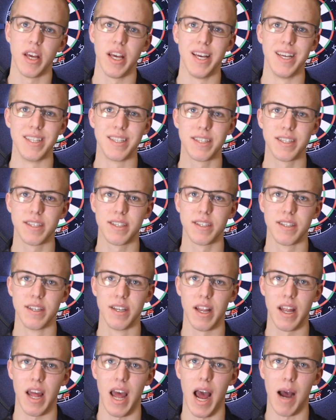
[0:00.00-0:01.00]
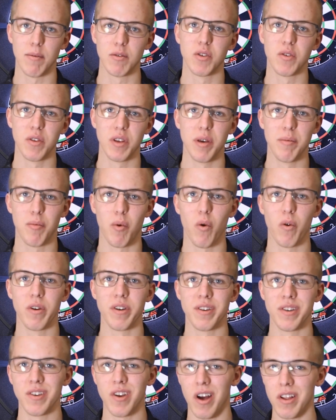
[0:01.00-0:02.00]
It's absolutely
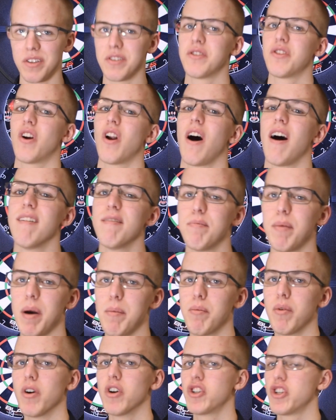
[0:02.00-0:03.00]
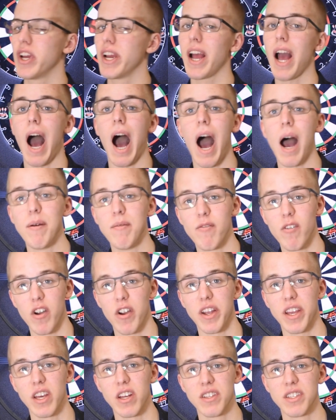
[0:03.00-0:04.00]
important not to start off by pushing. I'm
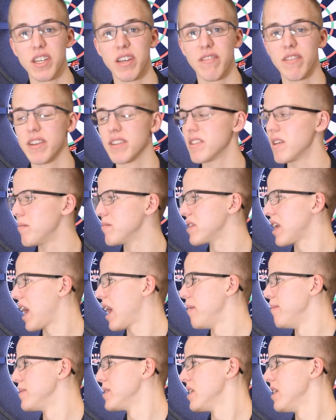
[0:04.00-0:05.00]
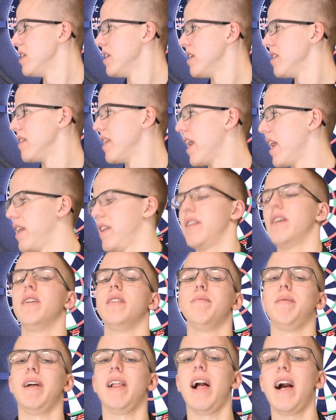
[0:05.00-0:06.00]
very guilty of this sometimes, that
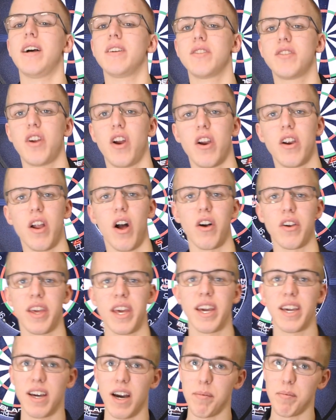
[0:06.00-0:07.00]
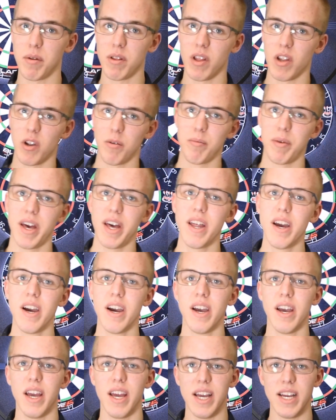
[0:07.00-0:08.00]
when my last start, I'll kick up a little bit.
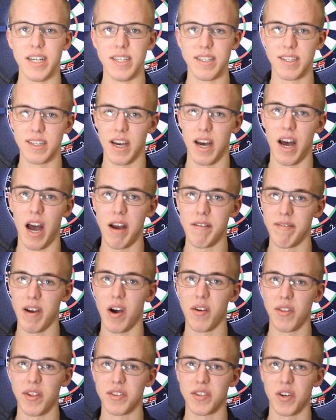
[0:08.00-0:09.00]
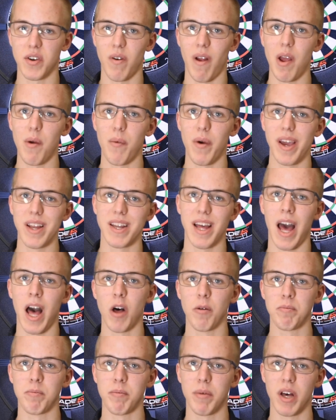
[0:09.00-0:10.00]
I found this a great way to
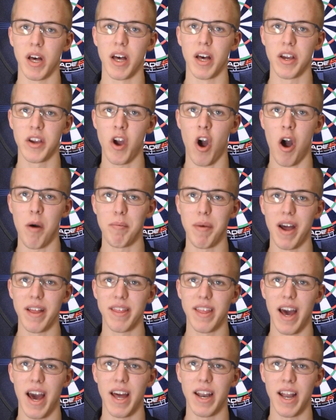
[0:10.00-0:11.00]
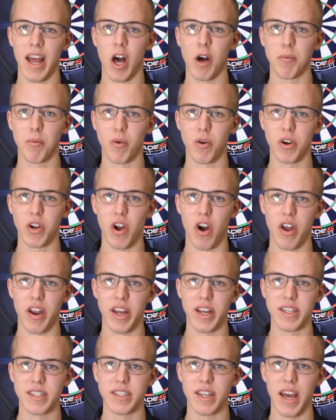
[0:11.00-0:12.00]
help combat that, help work on
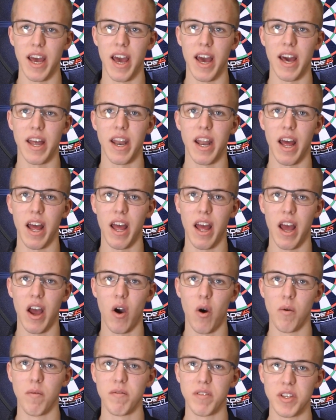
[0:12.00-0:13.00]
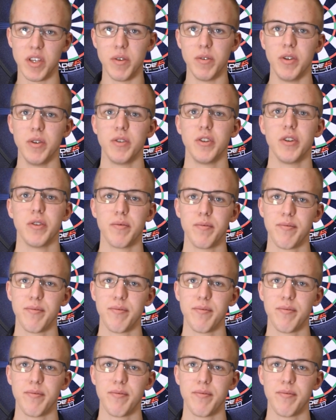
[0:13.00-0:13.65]
it, and hopefully you do too.